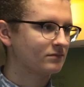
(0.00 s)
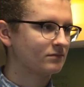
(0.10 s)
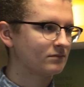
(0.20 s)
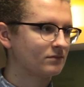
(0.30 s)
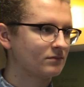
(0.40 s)

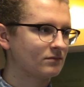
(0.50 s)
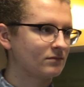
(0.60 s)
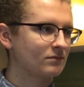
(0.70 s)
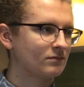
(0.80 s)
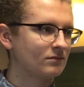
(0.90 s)

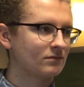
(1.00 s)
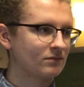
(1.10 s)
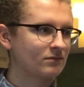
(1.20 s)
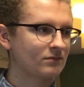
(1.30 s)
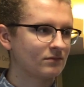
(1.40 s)

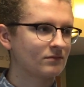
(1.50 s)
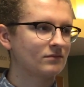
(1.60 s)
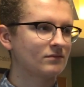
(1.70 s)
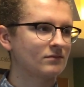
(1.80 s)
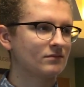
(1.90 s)

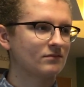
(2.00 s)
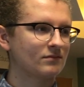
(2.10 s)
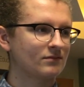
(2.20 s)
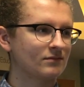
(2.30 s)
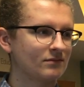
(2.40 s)

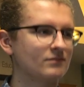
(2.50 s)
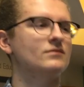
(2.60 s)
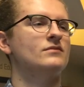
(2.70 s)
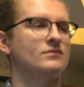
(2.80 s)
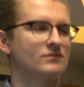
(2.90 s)

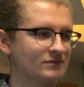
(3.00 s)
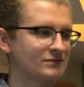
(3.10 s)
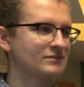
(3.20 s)
This person isn't speaking.